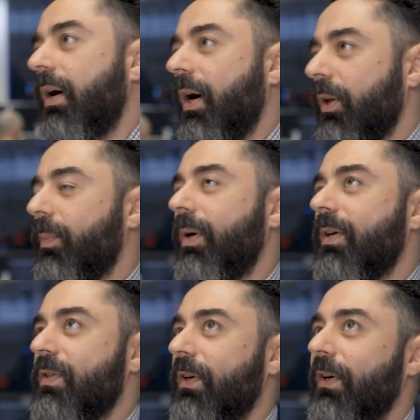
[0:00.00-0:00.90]
Other
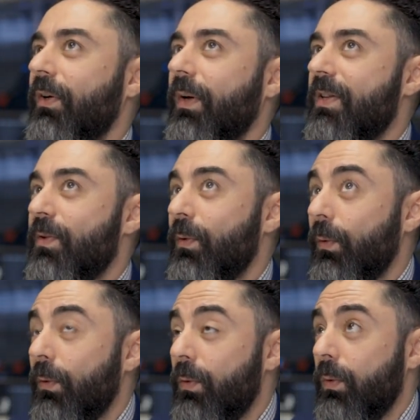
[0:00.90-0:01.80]
parts are, as you
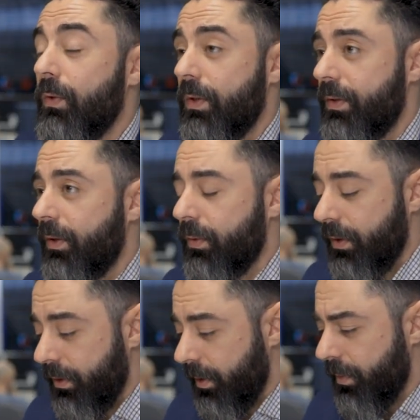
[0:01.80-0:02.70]
know, the Q-SYS
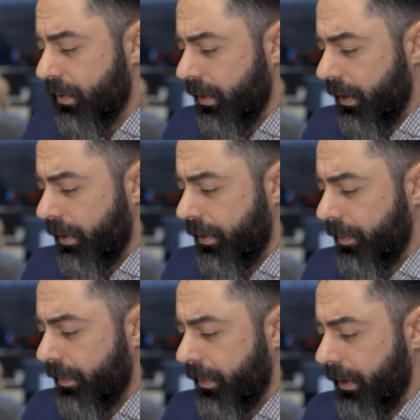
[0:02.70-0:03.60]
ecosystems,
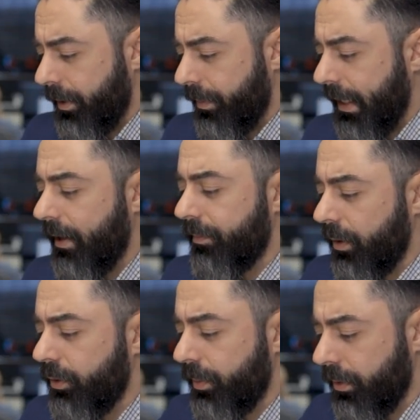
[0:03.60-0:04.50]
they have
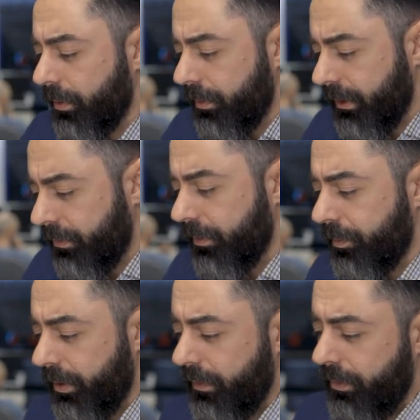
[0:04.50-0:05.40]
multiple
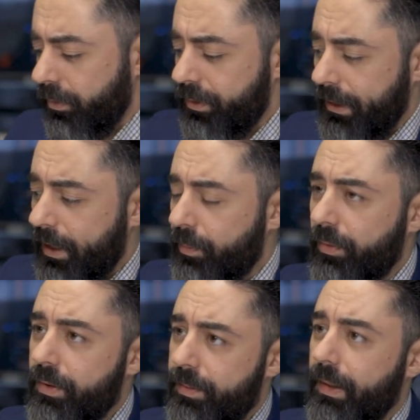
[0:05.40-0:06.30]
different peripherals and
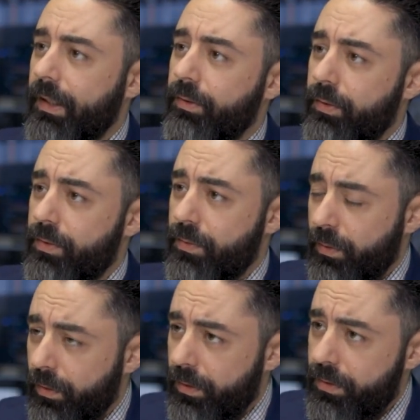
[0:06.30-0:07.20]
endpoints behind Q-SYS
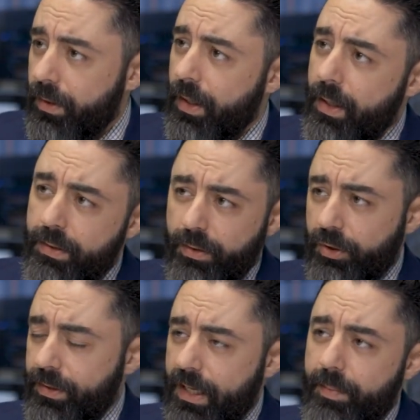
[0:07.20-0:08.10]
cores, such
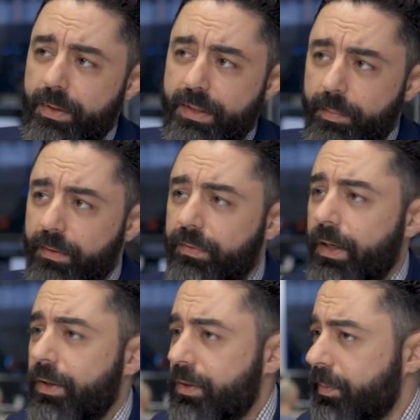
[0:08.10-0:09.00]
as cameras,
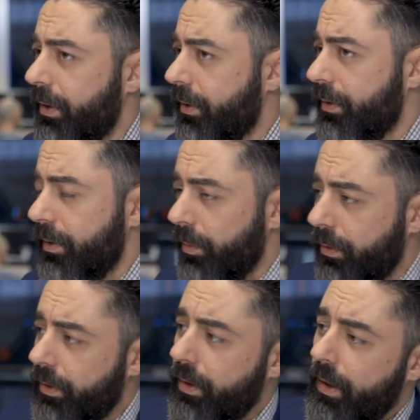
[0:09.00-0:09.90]
amplifiers, speakers, and
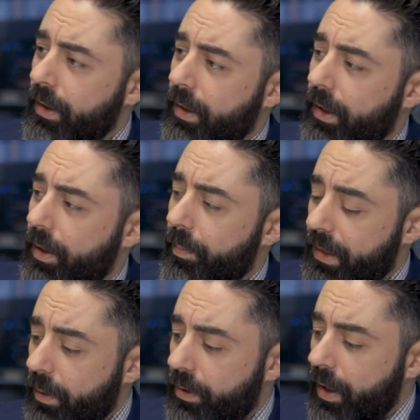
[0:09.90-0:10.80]
more.
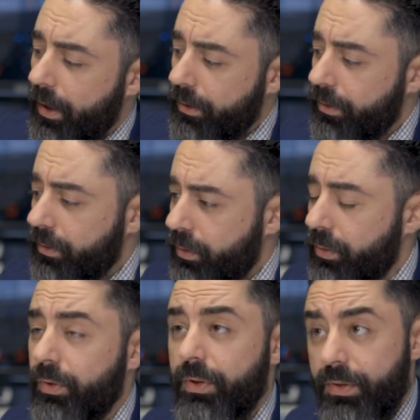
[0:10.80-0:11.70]
They were hard to
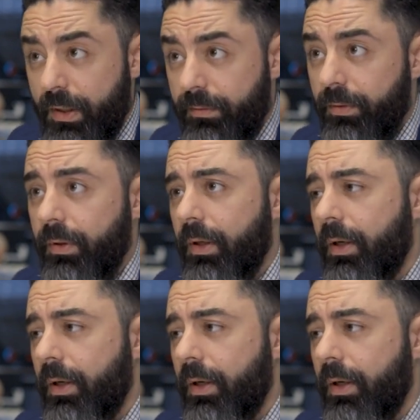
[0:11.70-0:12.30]
discover.